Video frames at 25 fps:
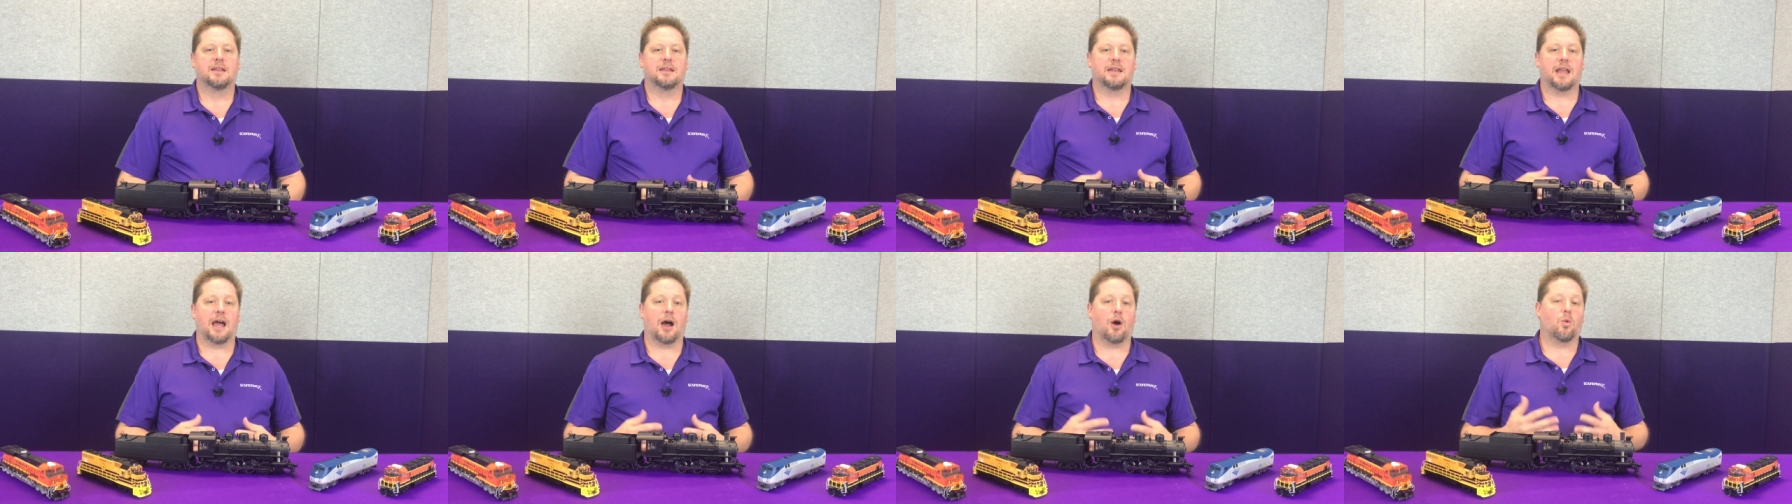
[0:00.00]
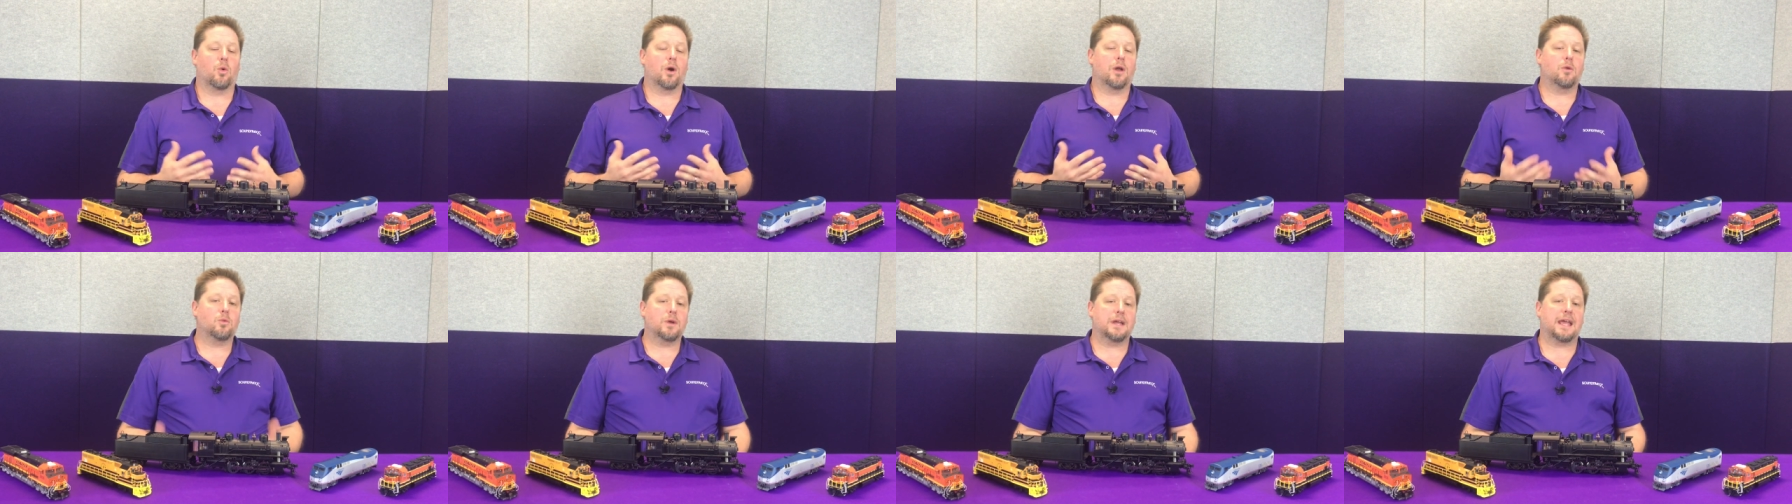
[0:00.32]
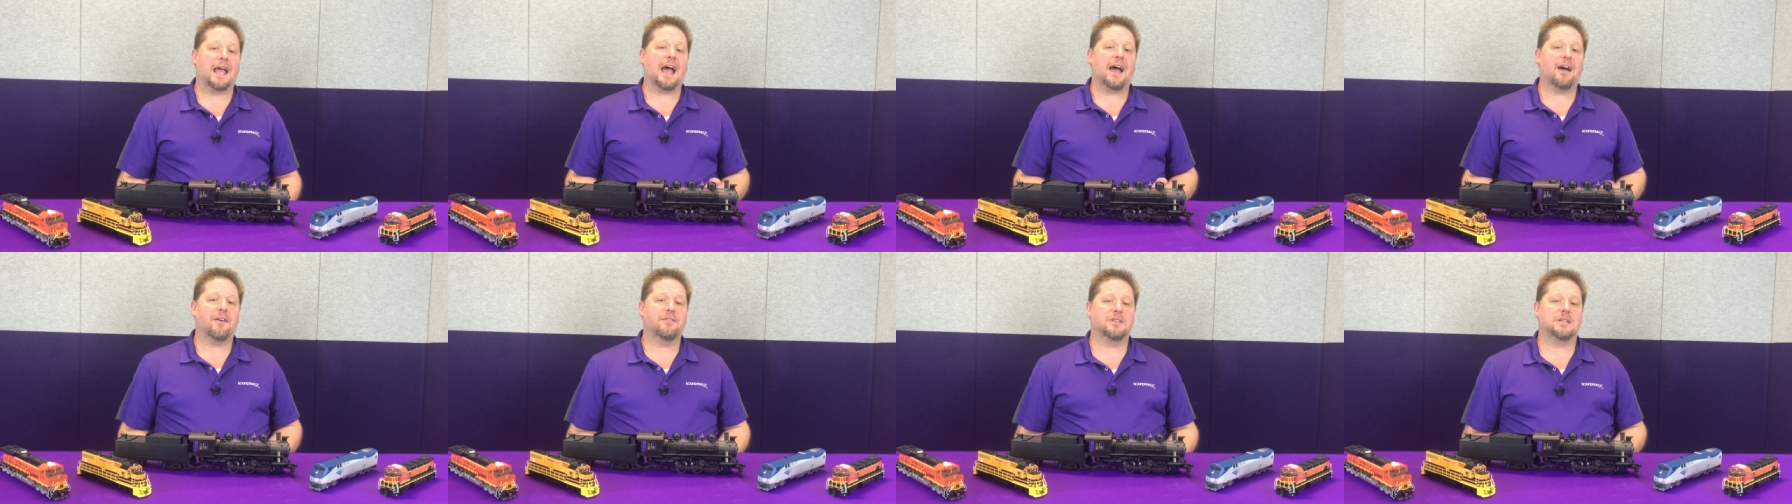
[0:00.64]
Now, when we
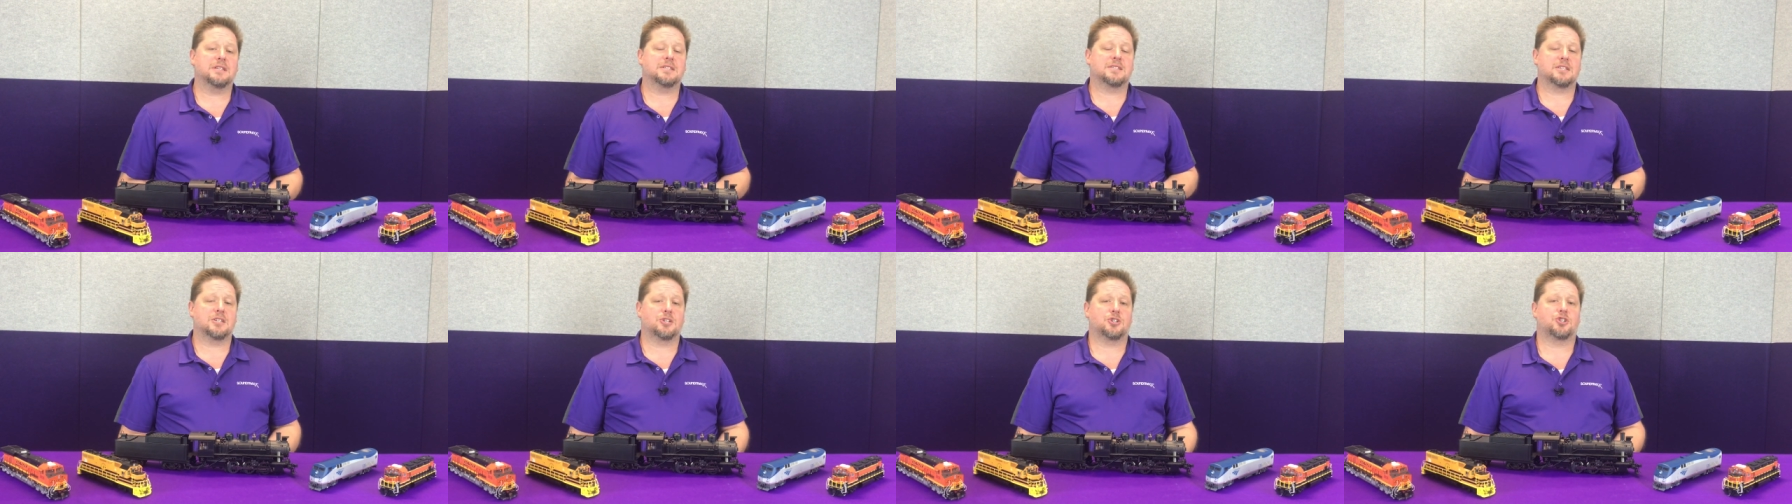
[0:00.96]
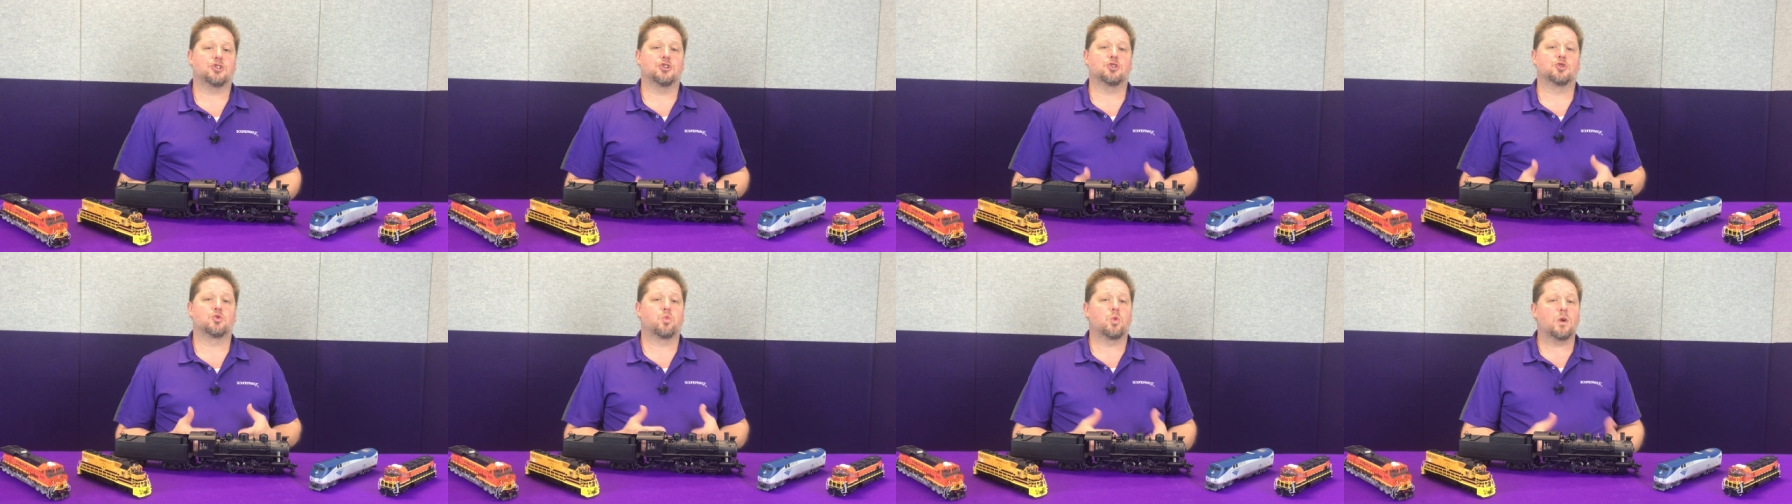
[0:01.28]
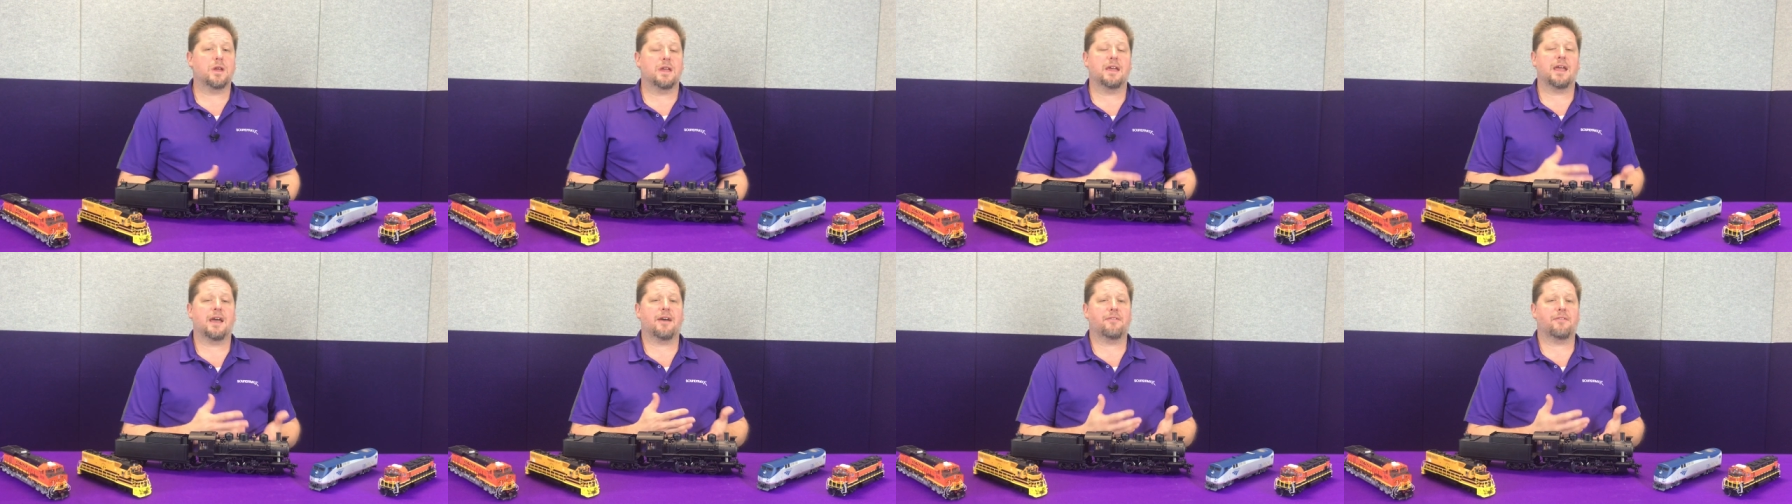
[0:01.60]
have these issues, we